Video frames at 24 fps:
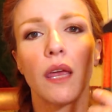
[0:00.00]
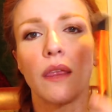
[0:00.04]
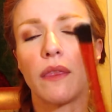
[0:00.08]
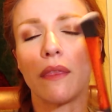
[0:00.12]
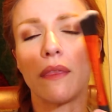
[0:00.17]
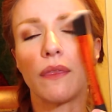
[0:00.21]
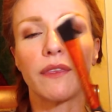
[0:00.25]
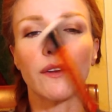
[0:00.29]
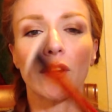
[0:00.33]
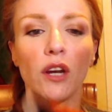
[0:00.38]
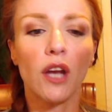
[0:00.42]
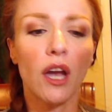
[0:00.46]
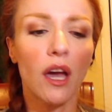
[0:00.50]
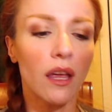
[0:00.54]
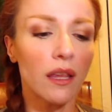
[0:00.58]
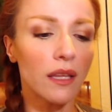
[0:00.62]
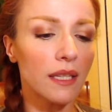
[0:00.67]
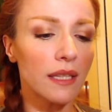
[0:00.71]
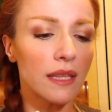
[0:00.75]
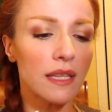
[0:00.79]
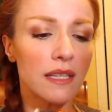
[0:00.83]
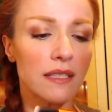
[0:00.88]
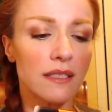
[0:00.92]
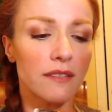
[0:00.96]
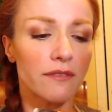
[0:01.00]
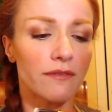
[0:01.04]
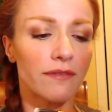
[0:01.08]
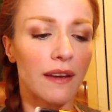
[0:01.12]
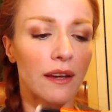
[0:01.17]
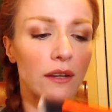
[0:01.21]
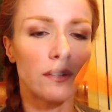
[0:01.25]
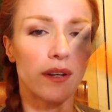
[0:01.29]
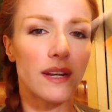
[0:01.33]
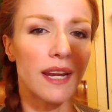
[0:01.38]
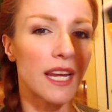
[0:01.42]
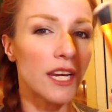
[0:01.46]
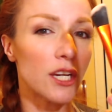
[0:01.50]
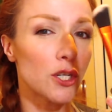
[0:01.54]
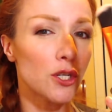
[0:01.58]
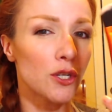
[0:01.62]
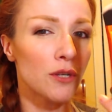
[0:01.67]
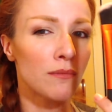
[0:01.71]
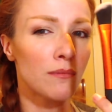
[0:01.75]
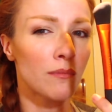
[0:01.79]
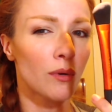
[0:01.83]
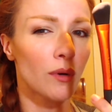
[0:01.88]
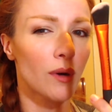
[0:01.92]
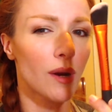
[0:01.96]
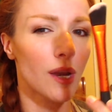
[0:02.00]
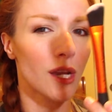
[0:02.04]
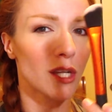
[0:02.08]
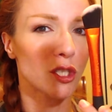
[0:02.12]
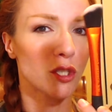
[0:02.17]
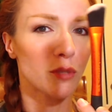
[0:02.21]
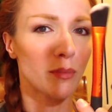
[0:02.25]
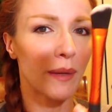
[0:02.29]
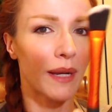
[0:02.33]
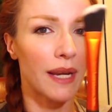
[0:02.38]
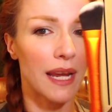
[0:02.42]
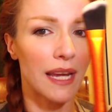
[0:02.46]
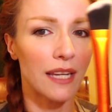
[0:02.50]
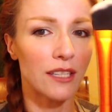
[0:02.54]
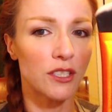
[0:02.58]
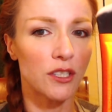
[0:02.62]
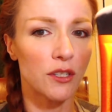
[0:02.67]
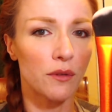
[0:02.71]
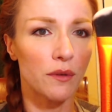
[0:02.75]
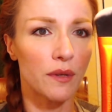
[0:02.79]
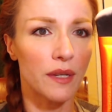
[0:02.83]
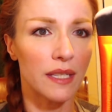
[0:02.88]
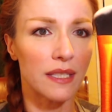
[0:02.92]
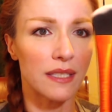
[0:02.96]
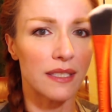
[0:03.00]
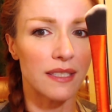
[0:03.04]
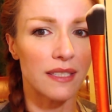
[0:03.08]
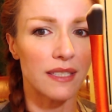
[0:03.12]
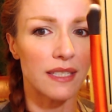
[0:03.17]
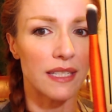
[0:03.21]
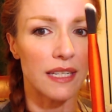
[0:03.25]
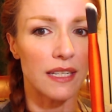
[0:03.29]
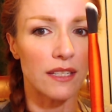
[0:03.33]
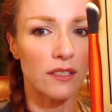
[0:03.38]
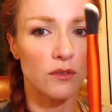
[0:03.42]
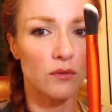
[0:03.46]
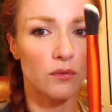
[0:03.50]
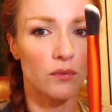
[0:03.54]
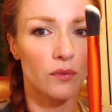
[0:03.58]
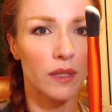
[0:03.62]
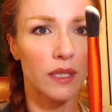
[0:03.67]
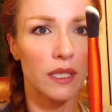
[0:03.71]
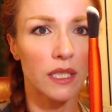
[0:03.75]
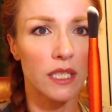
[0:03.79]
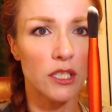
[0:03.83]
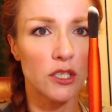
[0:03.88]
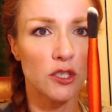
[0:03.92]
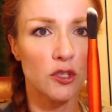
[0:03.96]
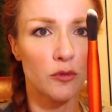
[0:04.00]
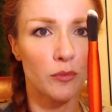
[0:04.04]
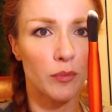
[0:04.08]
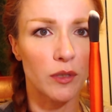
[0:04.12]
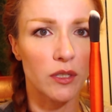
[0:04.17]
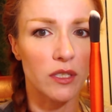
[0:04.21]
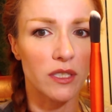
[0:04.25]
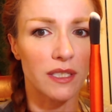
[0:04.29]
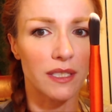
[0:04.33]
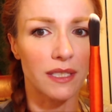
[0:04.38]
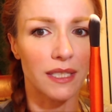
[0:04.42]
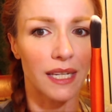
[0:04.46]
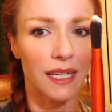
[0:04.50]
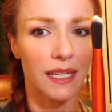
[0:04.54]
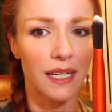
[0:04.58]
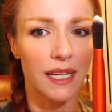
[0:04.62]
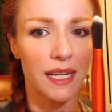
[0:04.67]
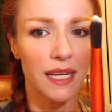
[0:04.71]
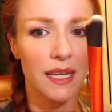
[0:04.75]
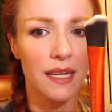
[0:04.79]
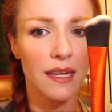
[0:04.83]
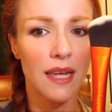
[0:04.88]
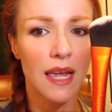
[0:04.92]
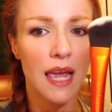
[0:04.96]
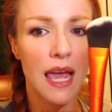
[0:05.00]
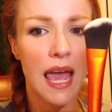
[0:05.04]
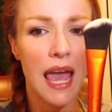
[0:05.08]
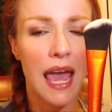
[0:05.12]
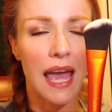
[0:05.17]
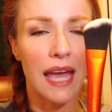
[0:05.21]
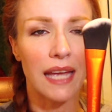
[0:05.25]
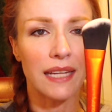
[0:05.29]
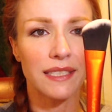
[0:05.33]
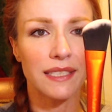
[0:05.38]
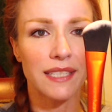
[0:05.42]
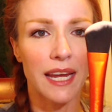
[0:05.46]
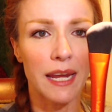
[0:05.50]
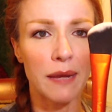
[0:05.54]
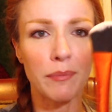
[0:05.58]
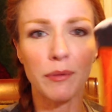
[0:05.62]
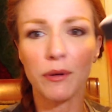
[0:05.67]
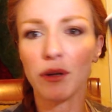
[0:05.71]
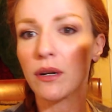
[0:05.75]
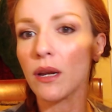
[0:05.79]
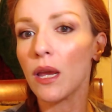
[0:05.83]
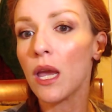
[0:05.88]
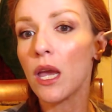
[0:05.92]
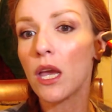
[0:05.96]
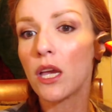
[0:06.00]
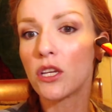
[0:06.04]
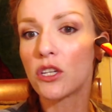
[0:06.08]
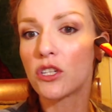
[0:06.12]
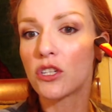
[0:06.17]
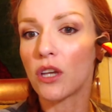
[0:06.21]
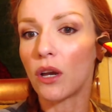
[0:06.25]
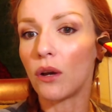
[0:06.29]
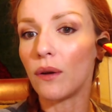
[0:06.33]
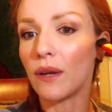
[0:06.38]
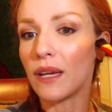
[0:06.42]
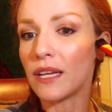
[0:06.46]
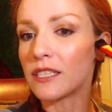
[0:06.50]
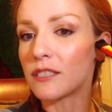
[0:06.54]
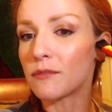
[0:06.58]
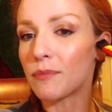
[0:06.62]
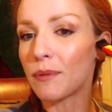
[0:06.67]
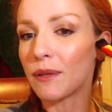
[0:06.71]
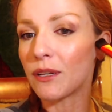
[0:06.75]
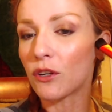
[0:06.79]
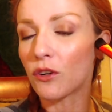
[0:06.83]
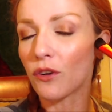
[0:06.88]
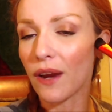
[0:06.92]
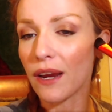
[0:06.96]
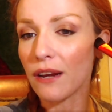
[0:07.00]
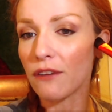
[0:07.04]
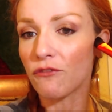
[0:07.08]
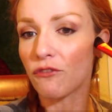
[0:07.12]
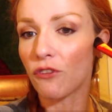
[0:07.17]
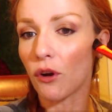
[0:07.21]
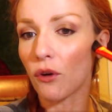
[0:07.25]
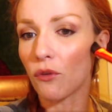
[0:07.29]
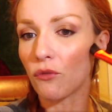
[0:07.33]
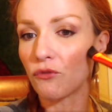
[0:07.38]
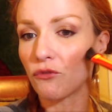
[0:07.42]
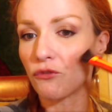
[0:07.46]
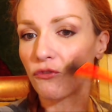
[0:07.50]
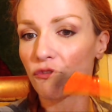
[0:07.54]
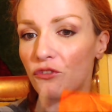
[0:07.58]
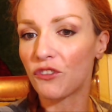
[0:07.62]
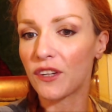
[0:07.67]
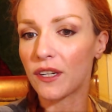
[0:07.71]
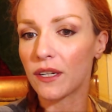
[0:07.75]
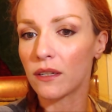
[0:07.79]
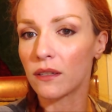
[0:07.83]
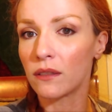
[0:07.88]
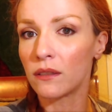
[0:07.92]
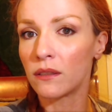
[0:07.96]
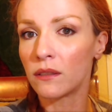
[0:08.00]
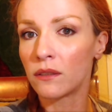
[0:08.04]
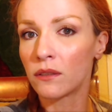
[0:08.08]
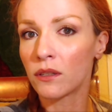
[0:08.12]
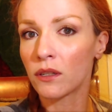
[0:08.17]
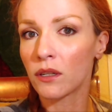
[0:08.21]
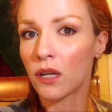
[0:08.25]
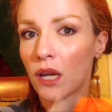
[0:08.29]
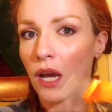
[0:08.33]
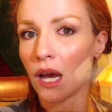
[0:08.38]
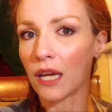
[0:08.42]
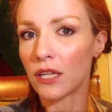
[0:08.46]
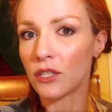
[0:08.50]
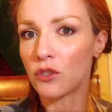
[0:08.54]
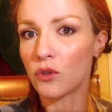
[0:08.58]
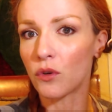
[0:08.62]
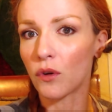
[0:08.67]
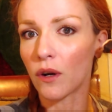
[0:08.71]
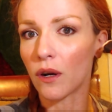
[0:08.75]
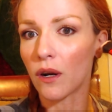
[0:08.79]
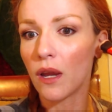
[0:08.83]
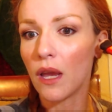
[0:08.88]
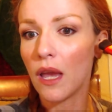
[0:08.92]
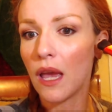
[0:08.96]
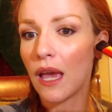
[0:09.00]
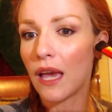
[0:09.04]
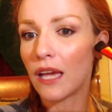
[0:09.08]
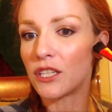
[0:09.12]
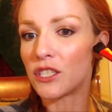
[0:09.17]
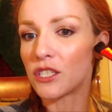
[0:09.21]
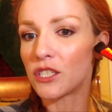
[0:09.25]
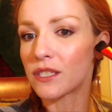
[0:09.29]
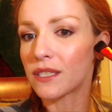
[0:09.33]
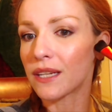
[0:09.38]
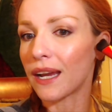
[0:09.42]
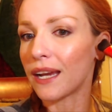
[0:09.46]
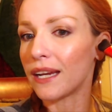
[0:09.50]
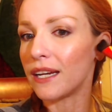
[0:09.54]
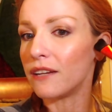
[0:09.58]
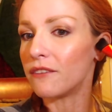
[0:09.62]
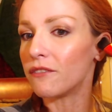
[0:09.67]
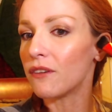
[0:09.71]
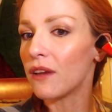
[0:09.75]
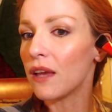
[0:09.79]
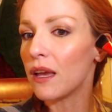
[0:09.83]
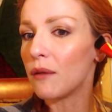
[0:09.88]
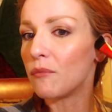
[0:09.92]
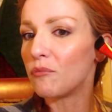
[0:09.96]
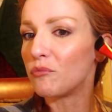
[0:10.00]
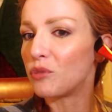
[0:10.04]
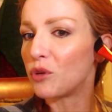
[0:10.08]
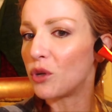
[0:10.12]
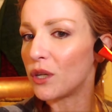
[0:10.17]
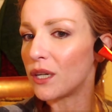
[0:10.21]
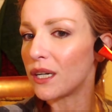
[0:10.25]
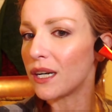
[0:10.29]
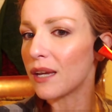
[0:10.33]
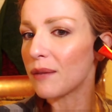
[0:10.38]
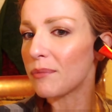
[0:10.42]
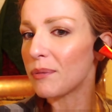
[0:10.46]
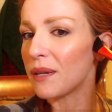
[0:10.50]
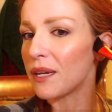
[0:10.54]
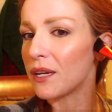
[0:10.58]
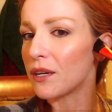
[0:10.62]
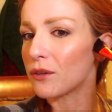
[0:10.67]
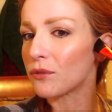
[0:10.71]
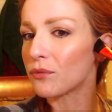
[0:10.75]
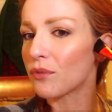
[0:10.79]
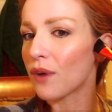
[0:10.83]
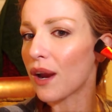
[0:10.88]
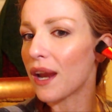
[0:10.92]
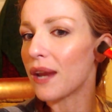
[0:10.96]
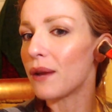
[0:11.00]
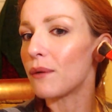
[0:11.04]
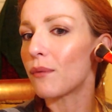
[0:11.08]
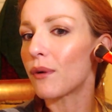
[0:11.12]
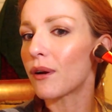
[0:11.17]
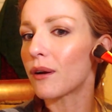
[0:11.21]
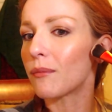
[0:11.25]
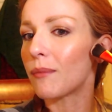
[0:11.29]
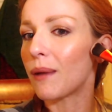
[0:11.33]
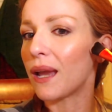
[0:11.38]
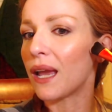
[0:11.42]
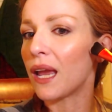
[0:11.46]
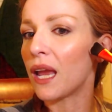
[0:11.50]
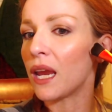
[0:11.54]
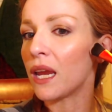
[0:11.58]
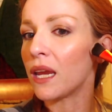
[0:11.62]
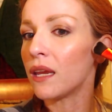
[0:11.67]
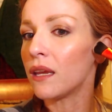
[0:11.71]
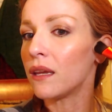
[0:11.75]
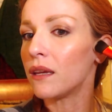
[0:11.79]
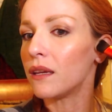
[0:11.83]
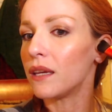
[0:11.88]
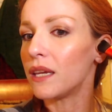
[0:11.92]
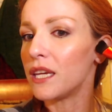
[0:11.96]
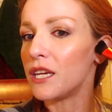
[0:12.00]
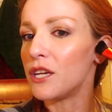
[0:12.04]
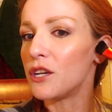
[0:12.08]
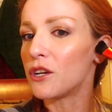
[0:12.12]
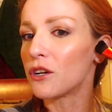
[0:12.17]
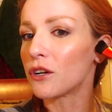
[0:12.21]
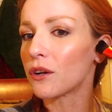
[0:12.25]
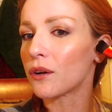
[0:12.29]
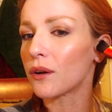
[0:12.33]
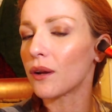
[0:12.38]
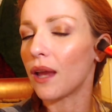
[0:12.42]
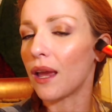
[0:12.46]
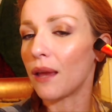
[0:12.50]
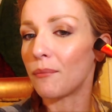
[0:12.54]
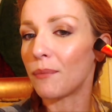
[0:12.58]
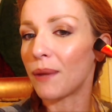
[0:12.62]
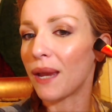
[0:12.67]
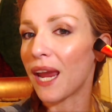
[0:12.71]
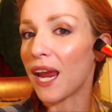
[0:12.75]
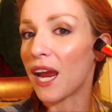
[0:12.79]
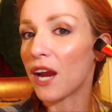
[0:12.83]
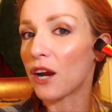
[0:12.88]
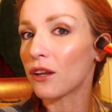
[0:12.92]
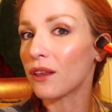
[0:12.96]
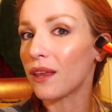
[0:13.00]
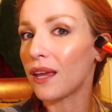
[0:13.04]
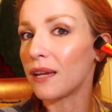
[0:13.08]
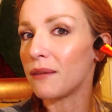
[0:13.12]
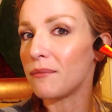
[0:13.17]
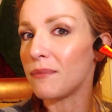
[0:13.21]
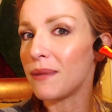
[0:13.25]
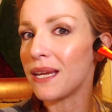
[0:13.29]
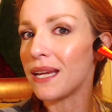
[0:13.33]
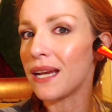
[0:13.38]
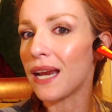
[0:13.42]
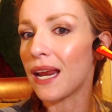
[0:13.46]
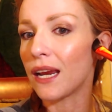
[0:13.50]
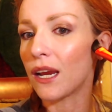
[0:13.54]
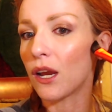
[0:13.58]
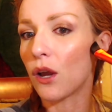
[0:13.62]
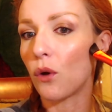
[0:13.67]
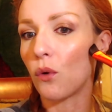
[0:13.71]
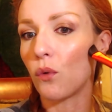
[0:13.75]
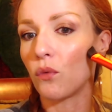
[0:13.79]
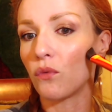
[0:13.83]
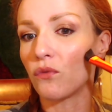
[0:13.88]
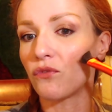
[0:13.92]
they're calling this a foundation brush, but as you can see, it's really super skinny and tapered. So it's been great for contour. Just kind of put it up here right where my ear and my hairline meet and go